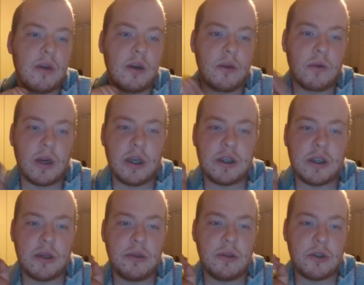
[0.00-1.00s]
On the right
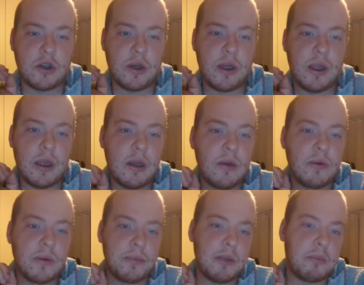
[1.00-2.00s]
side of the tree
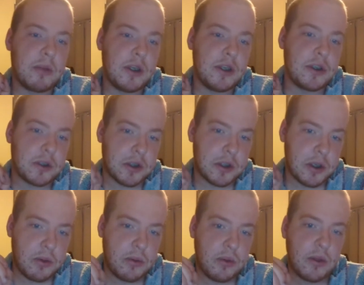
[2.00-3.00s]
will be placed a
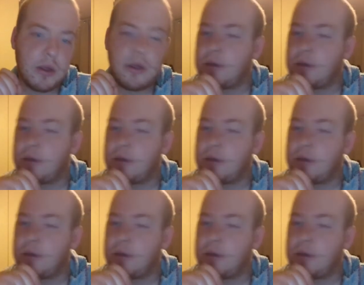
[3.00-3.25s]
stone